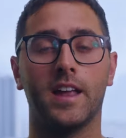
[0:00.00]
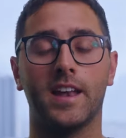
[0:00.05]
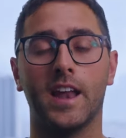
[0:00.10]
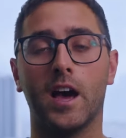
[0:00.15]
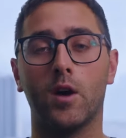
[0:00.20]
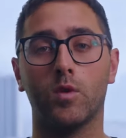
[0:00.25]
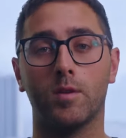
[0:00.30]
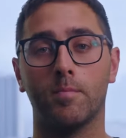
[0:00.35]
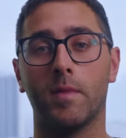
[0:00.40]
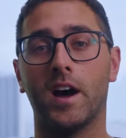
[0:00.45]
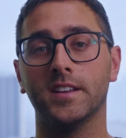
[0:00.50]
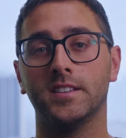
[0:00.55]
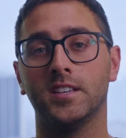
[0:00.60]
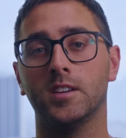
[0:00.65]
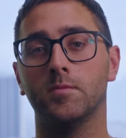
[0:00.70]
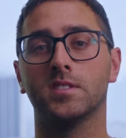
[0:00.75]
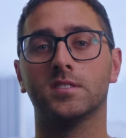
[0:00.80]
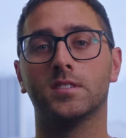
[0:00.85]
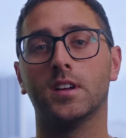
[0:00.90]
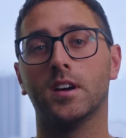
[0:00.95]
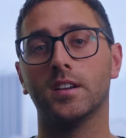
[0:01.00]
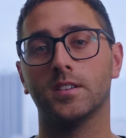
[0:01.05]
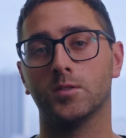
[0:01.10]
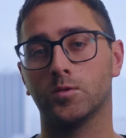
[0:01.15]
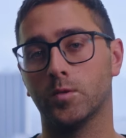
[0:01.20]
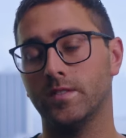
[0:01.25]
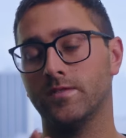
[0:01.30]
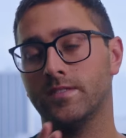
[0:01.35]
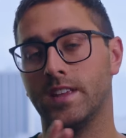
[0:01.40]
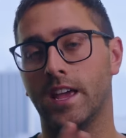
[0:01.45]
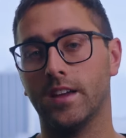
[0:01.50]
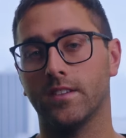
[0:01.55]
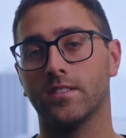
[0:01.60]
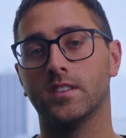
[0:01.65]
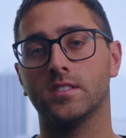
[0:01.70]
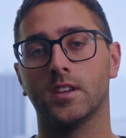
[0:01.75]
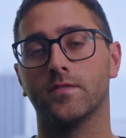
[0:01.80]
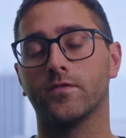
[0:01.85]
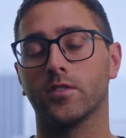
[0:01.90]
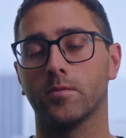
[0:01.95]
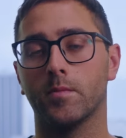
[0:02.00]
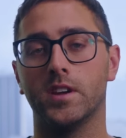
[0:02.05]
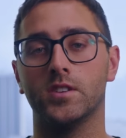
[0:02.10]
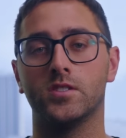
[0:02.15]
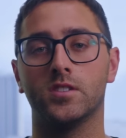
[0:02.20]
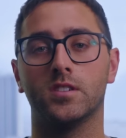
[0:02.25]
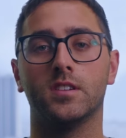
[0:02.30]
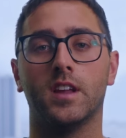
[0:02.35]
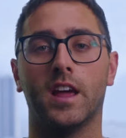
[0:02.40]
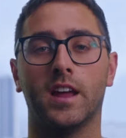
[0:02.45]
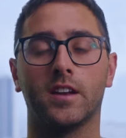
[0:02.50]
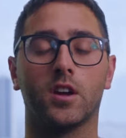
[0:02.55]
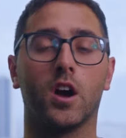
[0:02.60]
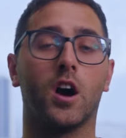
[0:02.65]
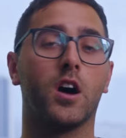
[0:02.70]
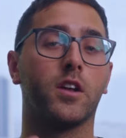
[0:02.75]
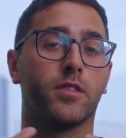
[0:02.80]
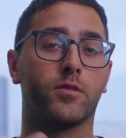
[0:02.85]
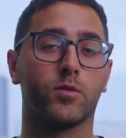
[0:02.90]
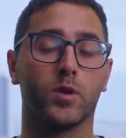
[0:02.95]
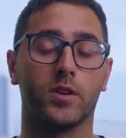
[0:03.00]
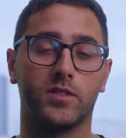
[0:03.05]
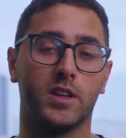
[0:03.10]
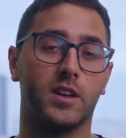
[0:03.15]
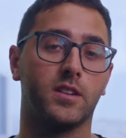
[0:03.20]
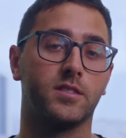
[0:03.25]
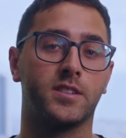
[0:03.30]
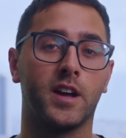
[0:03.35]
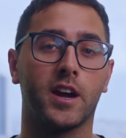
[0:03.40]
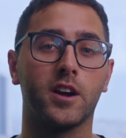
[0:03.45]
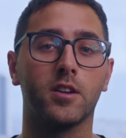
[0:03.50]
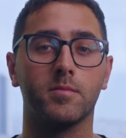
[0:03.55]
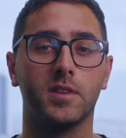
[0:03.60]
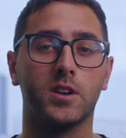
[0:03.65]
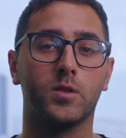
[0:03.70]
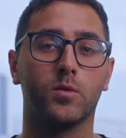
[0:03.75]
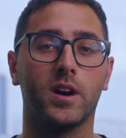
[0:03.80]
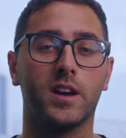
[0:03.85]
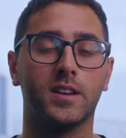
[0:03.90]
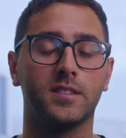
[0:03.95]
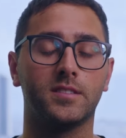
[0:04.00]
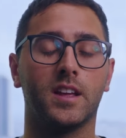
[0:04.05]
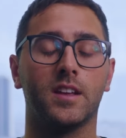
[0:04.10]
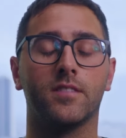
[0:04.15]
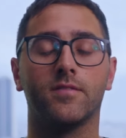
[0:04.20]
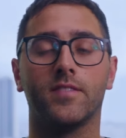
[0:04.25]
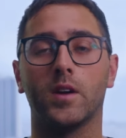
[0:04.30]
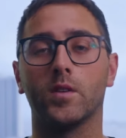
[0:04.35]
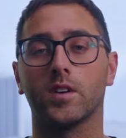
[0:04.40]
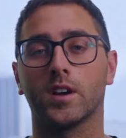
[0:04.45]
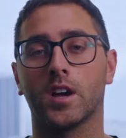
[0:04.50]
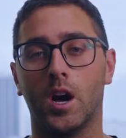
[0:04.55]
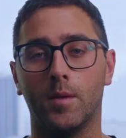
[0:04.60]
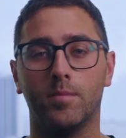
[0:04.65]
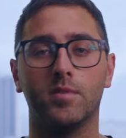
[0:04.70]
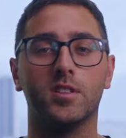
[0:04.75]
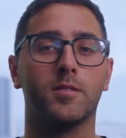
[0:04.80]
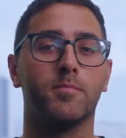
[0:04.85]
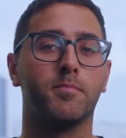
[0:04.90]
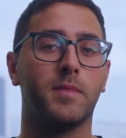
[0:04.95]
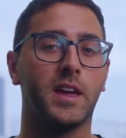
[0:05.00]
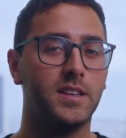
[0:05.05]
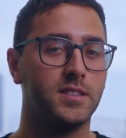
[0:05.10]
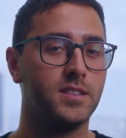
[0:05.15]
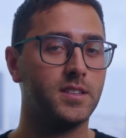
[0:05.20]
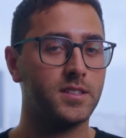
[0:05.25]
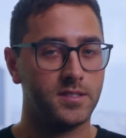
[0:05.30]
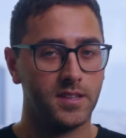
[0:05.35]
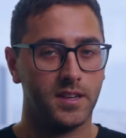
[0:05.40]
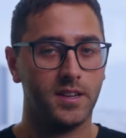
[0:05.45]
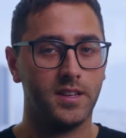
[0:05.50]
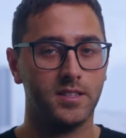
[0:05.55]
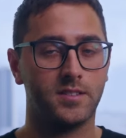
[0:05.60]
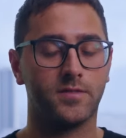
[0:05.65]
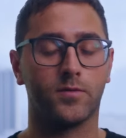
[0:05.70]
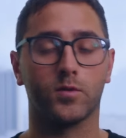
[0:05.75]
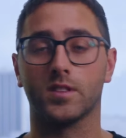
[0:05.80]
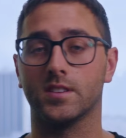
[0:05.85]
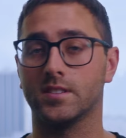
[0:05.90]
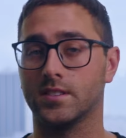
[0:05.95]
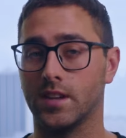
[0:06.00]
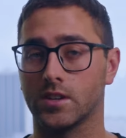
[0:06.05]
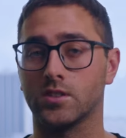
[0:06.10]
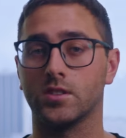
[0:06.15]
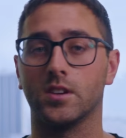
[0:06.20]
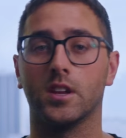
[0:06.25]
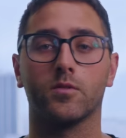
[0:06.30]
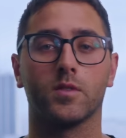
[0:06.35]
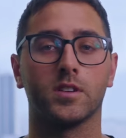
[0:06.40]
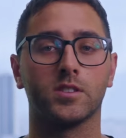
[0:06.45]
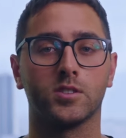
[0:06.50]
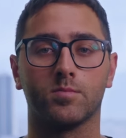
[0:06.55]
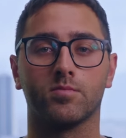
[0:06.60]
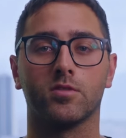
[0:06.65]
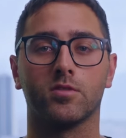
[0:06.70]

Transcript: And now what my team has done is we've taken this information and gone throughout the entire Midwest and found a couple amazing cities for the Section 8 rental